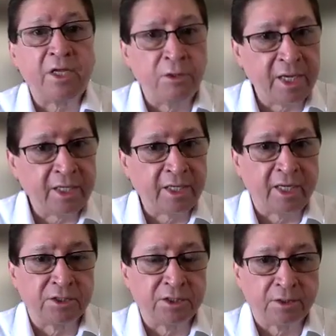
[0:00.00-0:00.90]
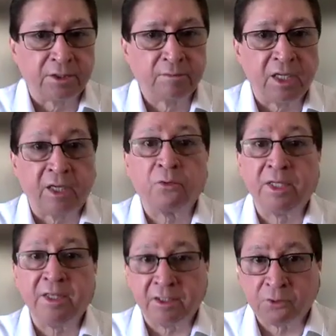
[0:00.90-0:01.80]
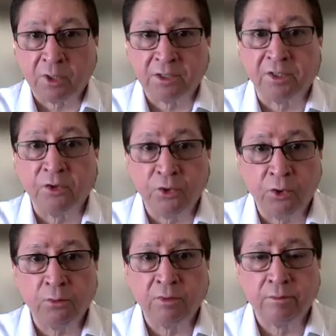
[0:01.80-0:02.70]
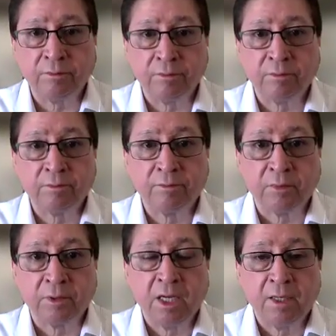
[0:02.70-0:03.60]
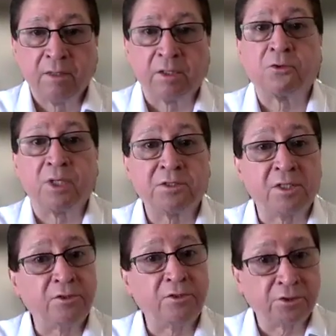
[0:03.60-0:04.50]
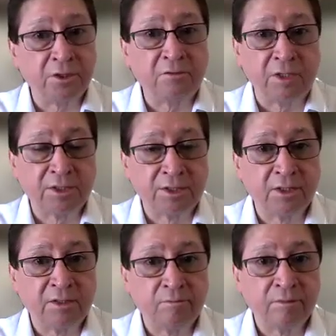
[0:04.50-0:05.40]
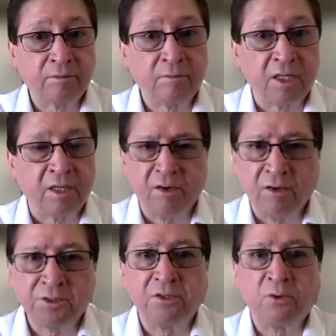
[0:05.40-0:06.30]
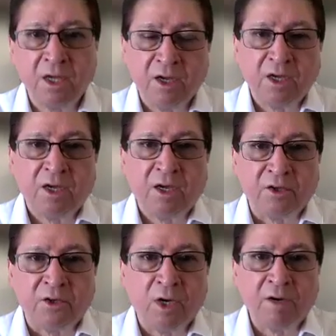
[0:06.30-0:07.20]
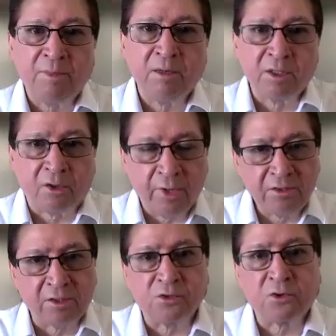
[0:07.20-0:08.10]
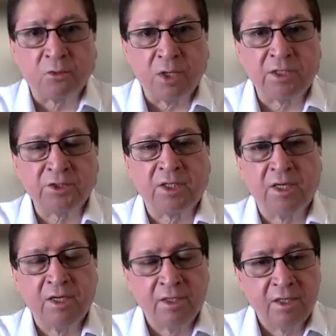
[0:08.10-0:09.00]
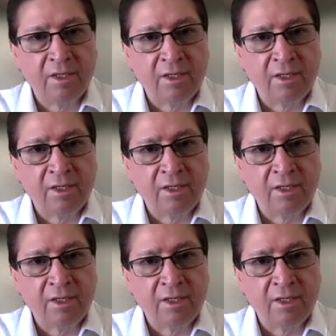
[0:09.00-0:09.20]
so that you make connections and create that trust in you, the trust in your service. And also, you want to be able to create the trust